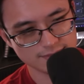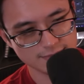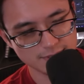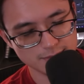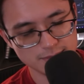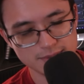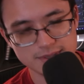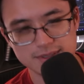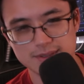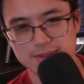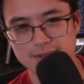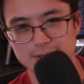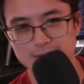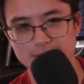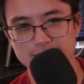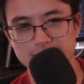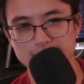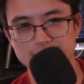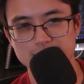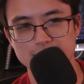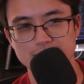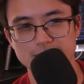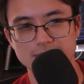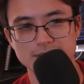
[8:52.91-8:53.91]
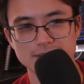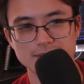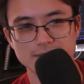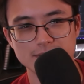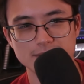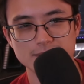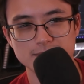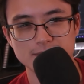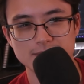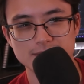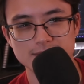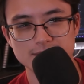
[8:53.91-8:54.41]
It was
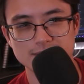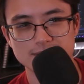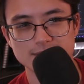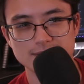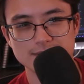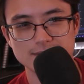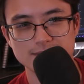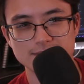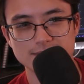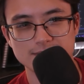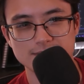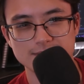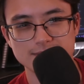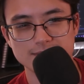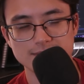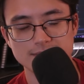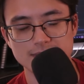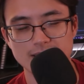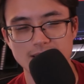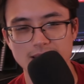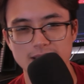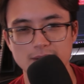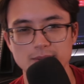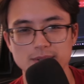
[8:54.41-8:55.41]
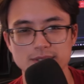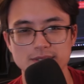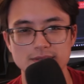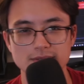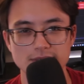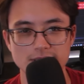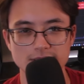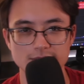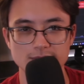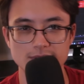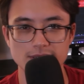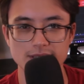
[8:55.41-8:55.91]
2023, wasn't it? Yeah, it was
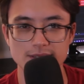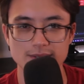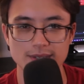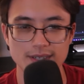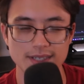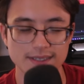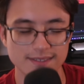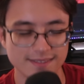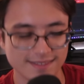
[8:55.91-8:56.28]
2023.